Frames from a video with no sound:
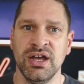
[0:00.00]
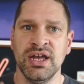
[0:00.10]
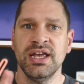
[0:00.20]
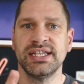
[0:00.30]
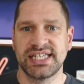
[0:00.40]

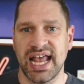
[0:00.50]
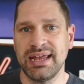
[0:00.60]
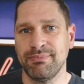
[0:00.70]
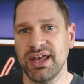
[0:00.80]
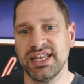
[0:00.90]
Selling
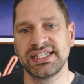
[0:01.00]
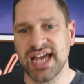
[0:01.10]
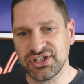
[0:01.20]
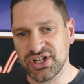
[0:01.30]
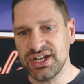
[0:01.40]
by the
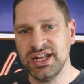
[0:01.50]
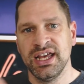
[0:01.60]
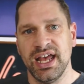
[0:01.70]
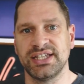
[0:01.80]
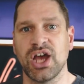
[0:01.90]
session
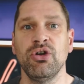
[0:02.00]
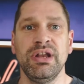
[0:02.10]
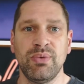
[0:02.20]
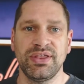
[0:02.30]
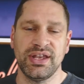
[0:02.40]
is only
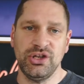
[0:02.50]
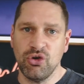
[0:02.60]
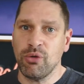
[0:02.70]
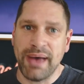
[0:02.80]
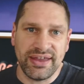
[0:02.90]
within
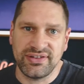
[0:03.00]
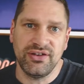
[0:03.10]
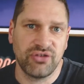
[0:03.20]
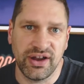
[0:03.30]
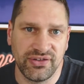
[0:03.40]
your best
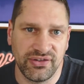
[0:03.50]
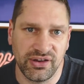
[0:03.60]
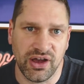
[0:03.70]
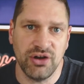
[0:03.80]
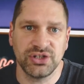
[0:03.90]
interest as a
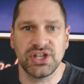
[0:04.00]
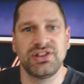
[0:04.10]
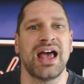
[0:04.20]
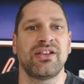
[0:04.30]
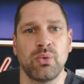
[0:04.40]
coach, so
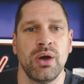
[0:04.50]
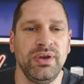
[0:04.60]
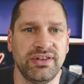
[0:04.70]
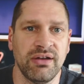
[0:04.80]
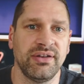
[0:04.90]
that's why we
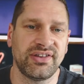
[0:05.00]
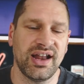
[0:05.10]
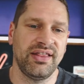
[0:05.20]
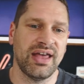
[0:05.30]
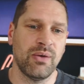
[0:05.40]
don't sell
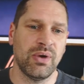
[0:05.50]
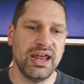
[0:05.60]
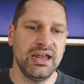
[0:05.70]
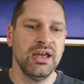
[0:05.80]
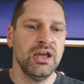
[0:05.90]
it that way.